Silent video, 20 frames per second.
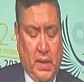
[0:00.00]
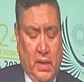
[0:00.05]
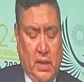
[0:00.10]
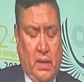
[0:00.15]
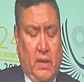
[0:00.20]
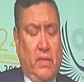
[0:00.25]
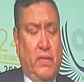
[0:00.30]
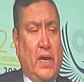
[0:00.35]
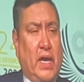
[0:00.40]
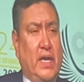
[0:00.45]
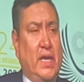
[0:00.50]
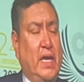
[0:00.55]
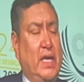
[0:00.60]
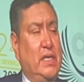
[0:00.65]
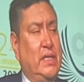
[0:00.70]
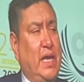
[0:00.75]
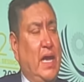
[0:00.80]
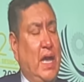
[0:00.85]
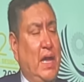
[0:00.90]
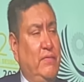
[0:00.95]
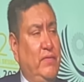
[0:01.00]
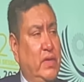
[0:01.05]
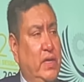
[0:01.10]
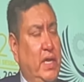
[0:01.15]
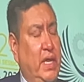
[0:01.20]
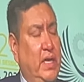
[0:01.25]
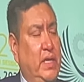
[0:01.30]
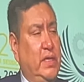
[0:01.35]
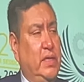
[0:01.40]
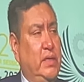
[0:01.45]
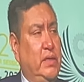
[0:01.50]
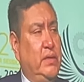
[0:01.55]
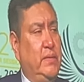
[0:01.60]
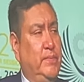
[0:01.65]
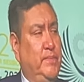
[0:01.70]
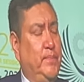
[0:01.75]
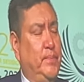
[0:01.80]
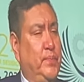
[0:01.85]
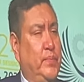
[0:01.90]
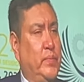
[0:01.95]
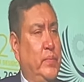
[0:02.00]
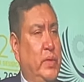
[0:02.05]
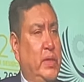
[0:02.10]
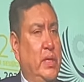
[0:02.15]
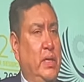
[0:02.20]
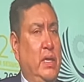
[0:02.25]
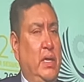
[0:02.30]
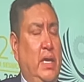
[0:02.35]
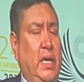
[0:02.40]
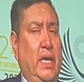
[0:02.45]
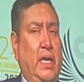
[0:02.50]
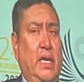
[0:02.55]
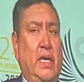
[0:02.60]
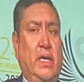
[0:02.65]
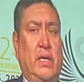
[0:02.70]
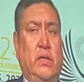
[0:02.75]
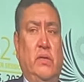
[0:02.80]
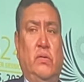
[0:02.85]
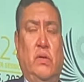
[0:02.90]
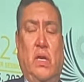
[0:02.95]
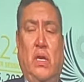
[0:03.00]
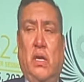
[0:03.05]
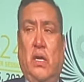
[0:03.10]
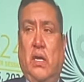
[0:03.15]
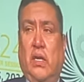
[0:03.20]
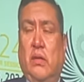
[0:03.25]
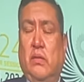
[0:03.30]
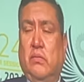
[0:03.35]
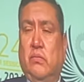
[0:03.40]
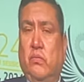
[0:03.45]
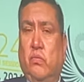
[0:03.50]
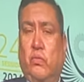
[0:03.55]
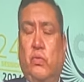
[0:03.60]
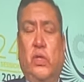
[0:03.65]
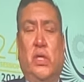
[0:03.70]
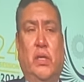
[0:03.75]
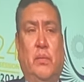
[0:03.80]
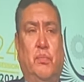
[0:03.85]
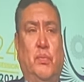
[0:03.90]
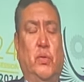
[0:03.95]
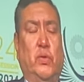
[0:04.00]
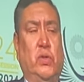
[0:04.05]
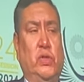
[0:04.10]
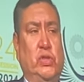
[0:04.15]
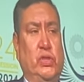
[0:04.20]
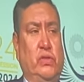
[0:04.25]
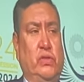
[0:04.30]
that had advocated and really pushed